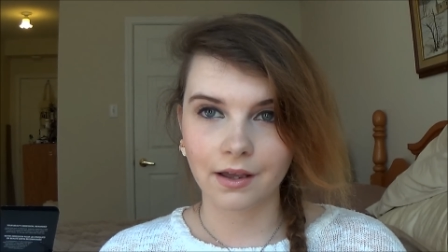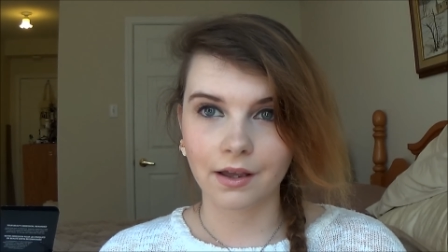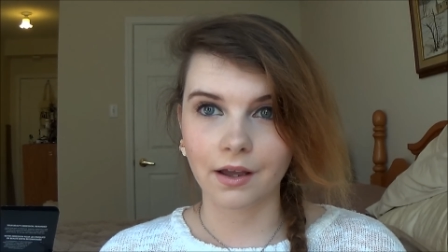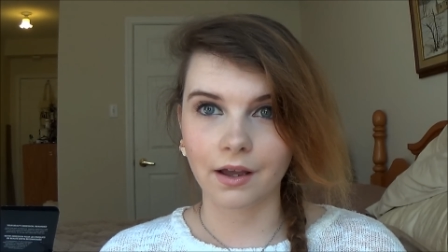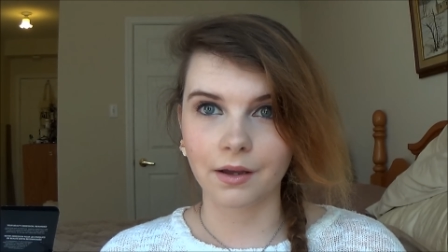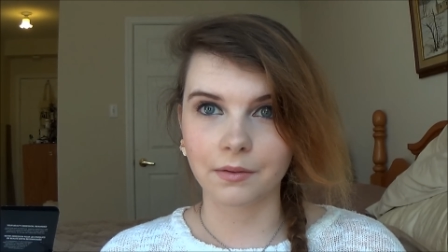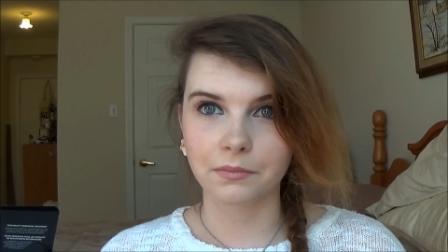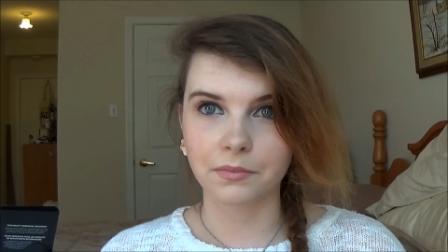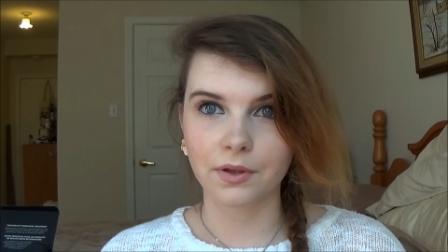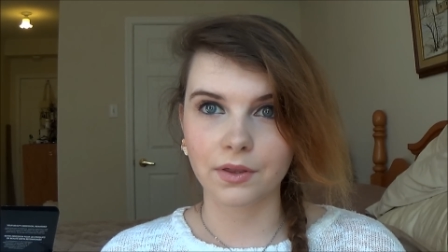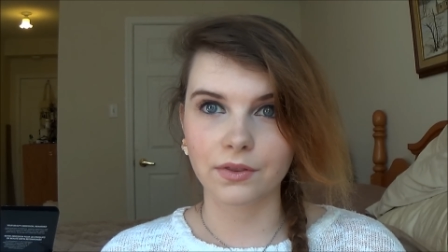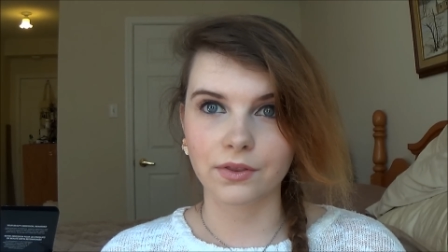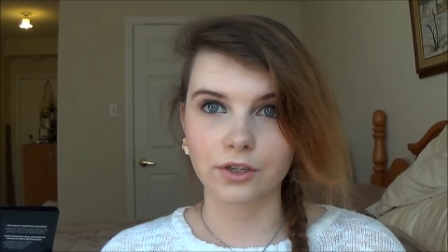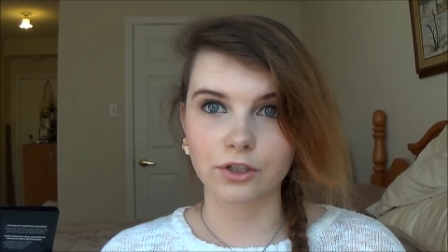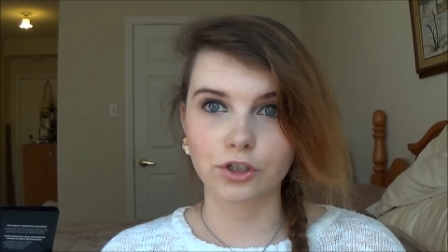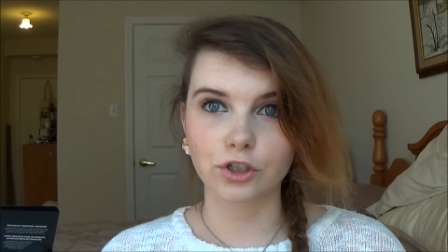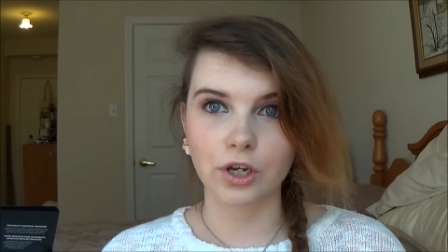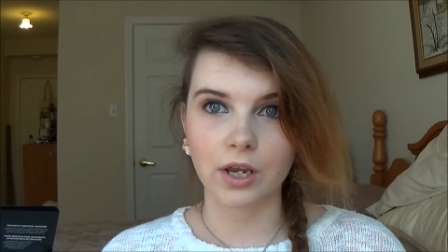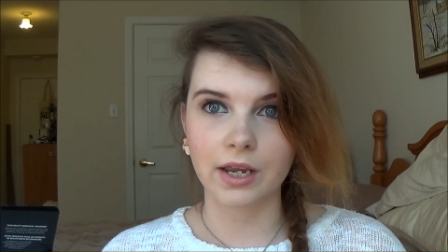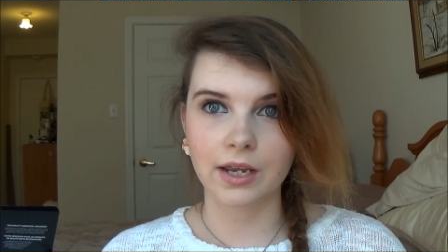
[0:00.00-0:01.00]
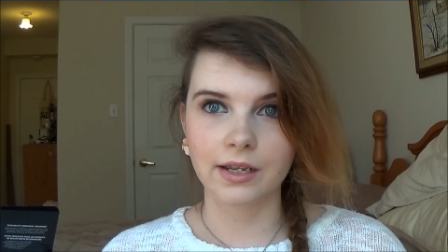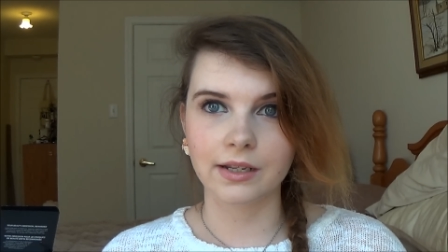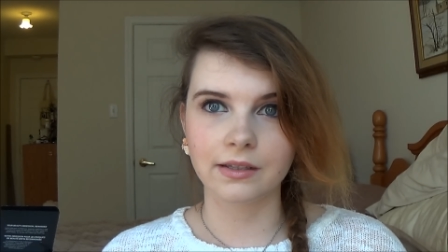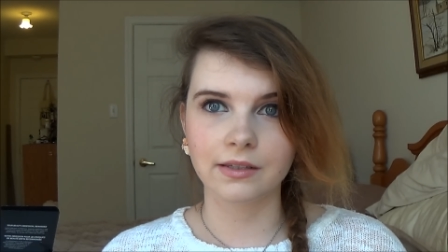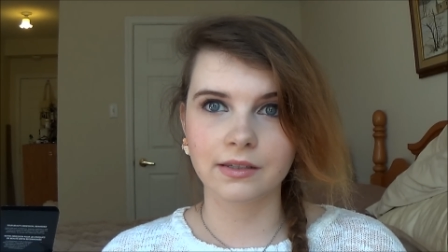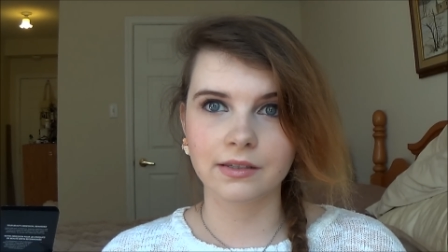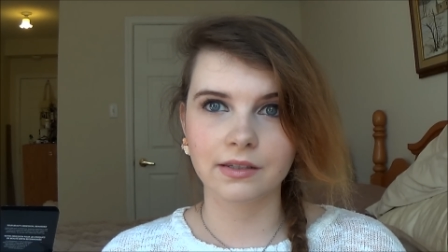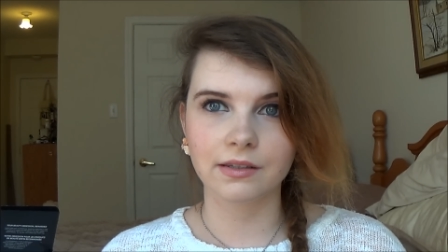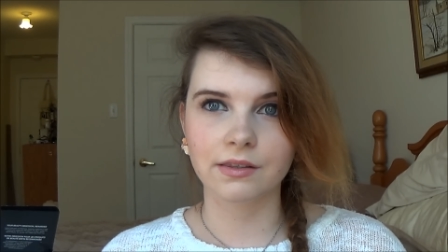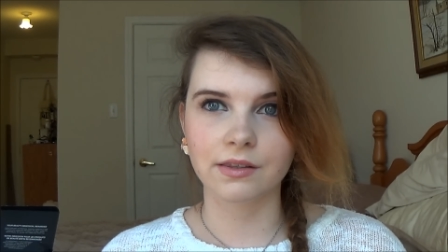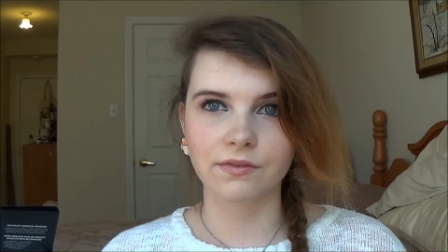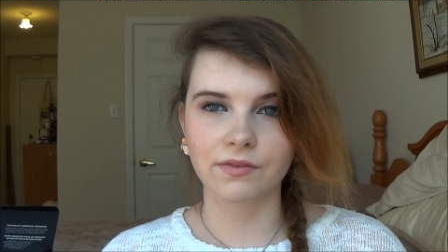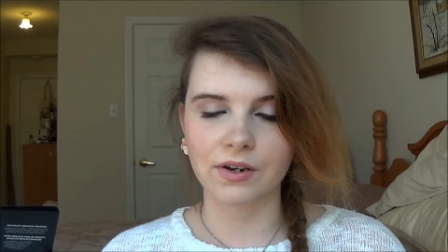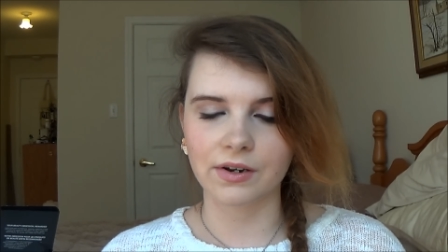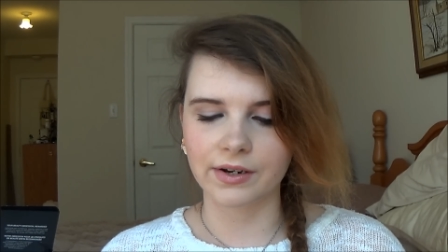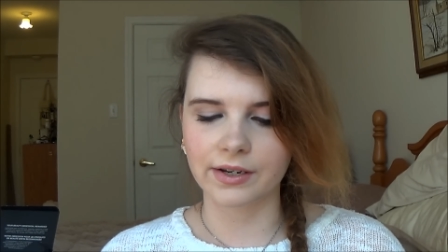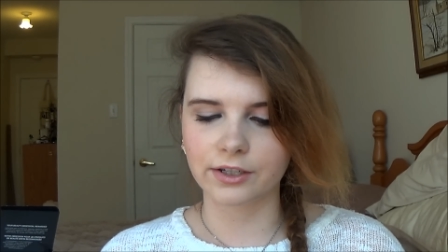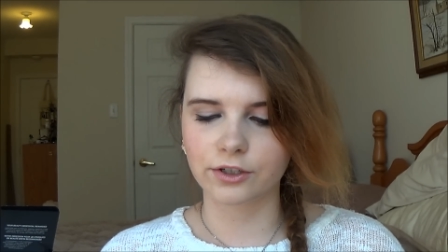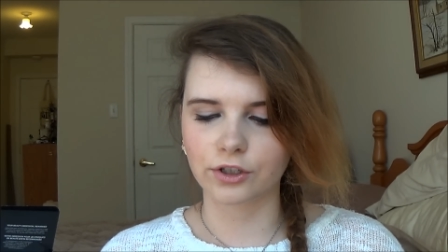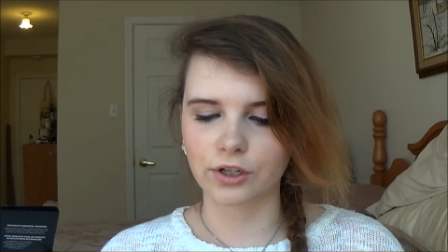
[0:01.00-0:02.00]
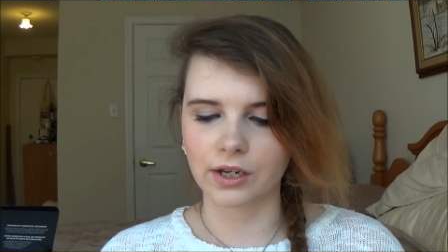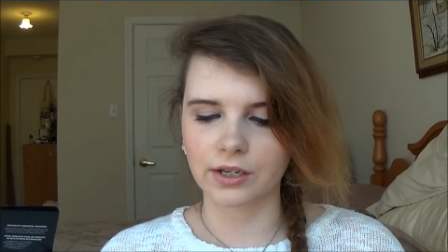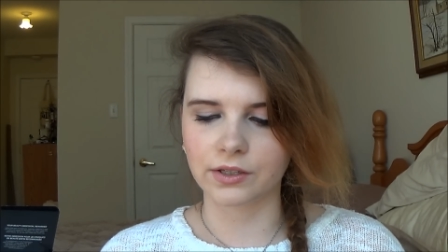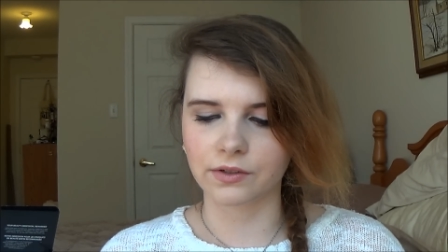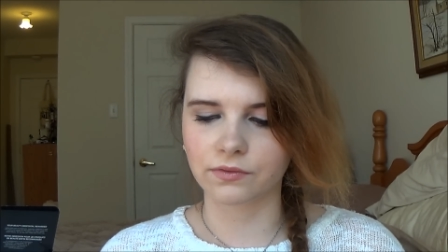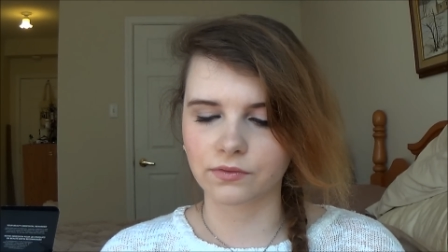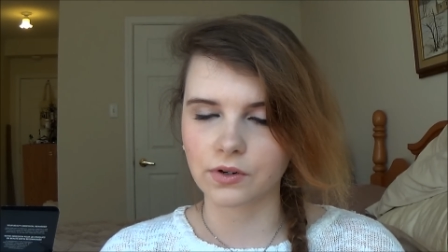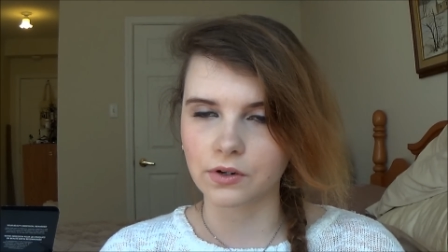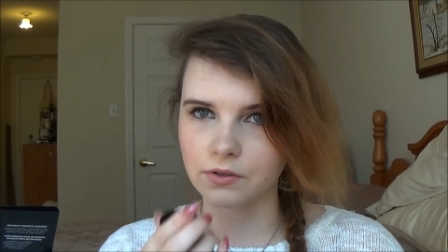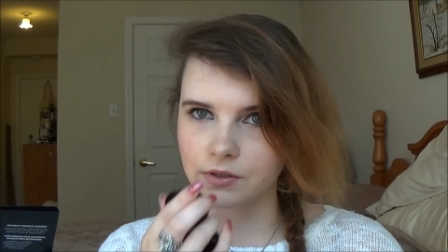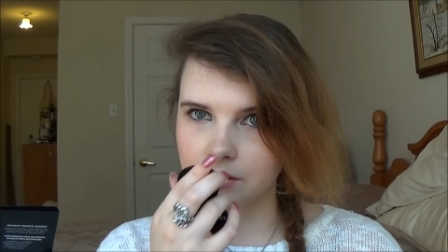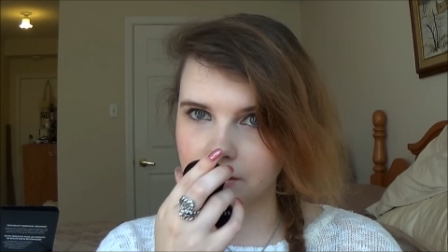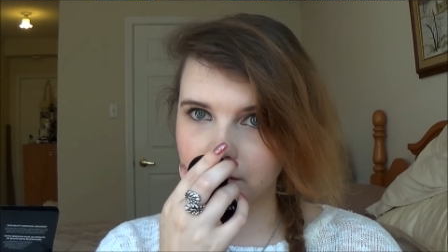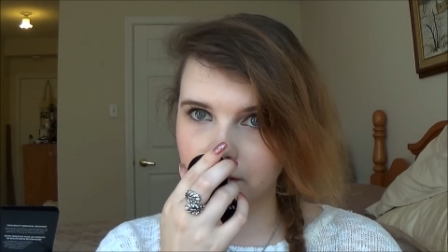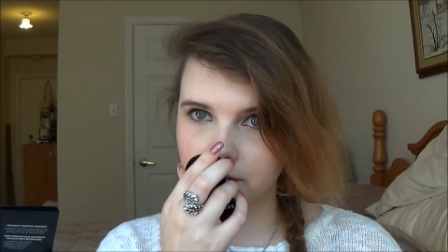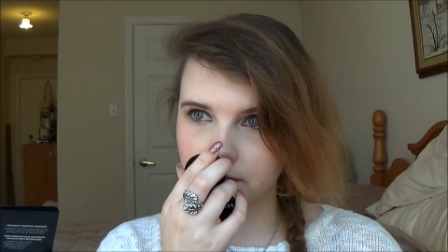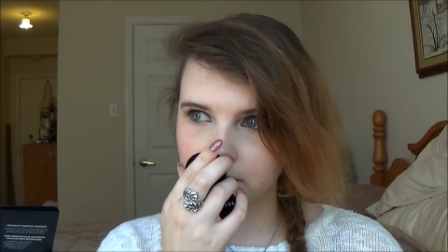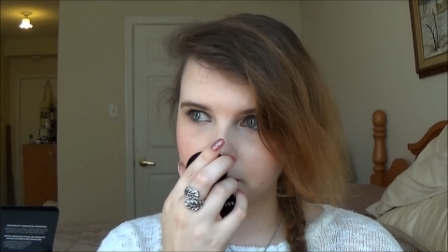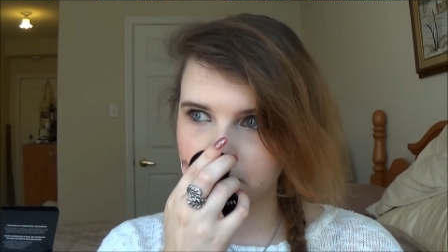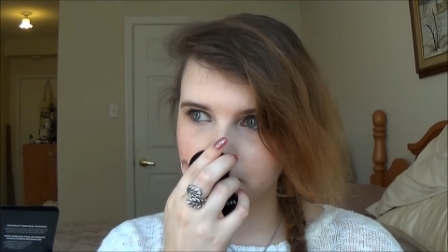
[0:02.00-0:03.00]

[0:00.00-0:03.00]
um, the shades, the various shades of roses.